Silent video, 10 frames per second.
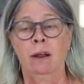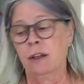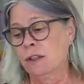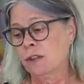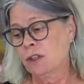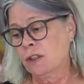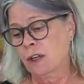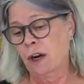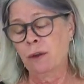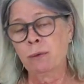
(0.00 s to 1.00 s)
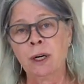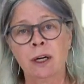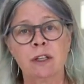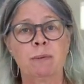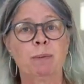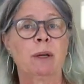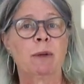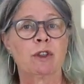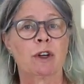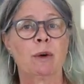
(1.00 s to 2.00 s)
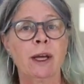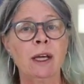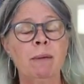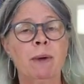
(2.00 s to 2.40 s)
This is just another one, and it's pretty much a quickie,